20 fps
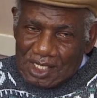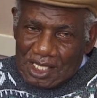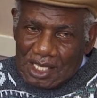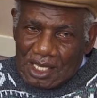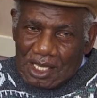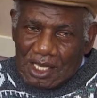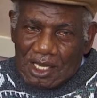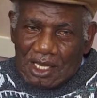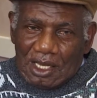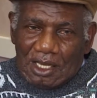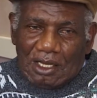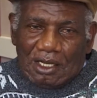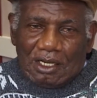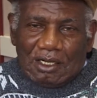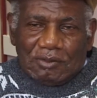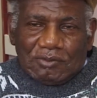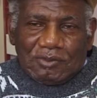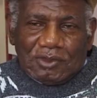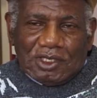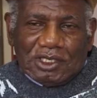
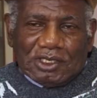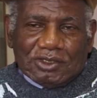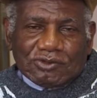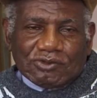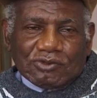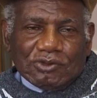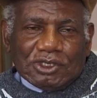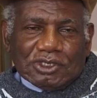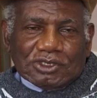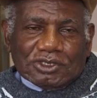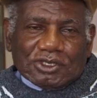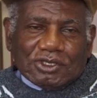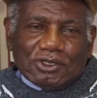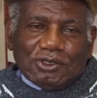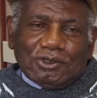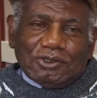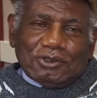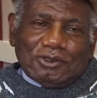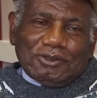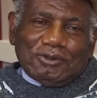It was
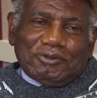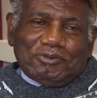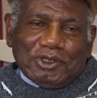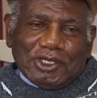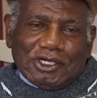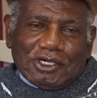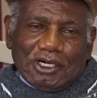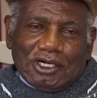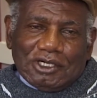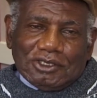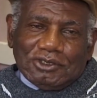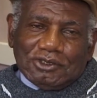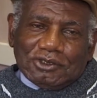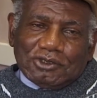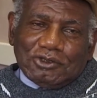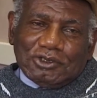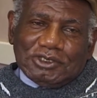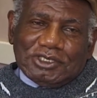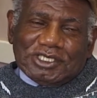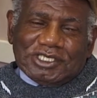good because you
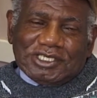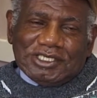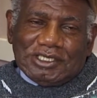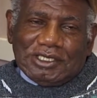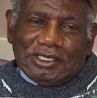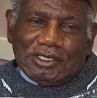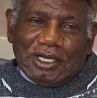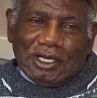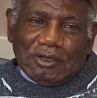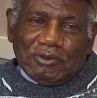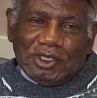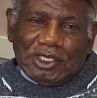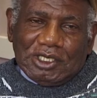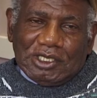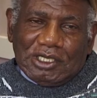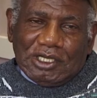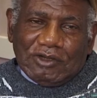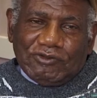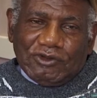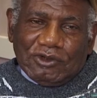could see, I
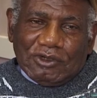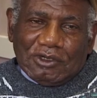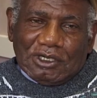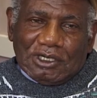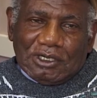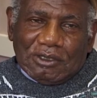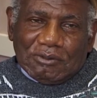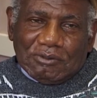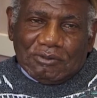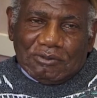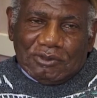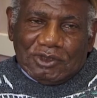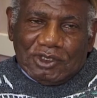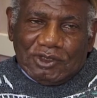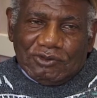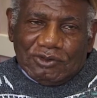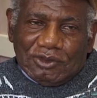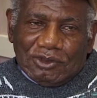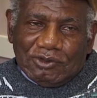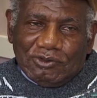mean,
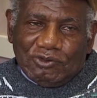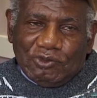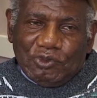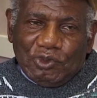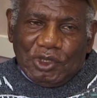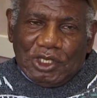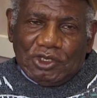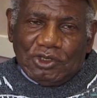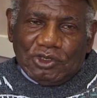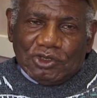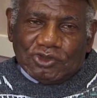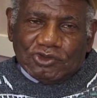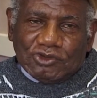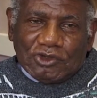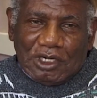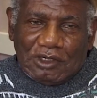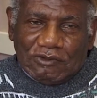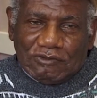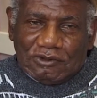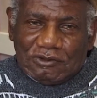when you
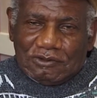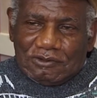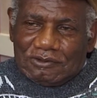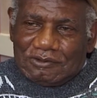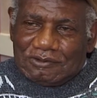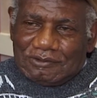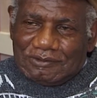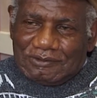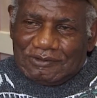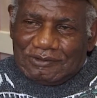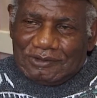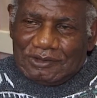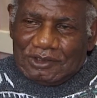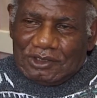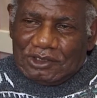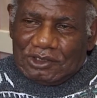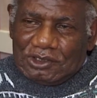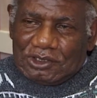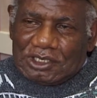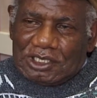travel,
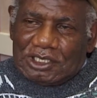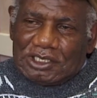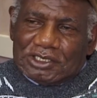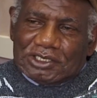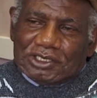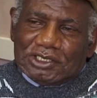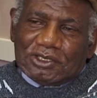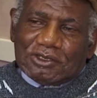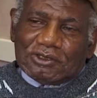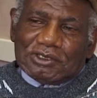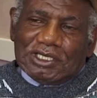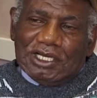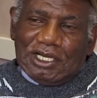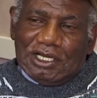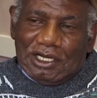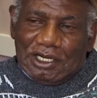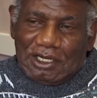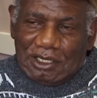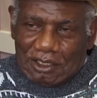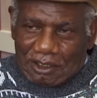you can see how the
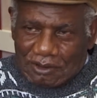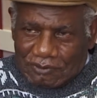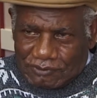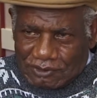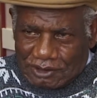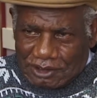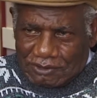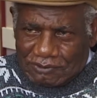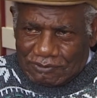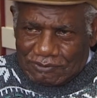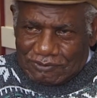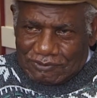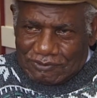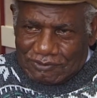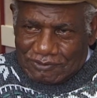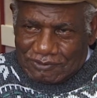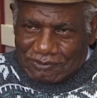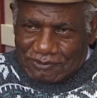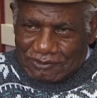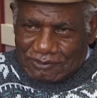other half live,
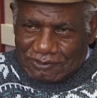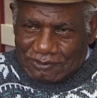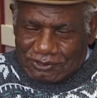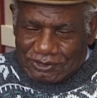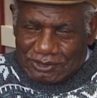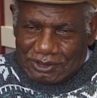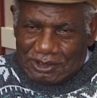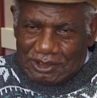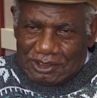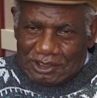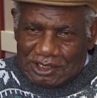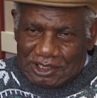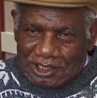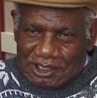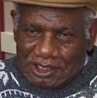see?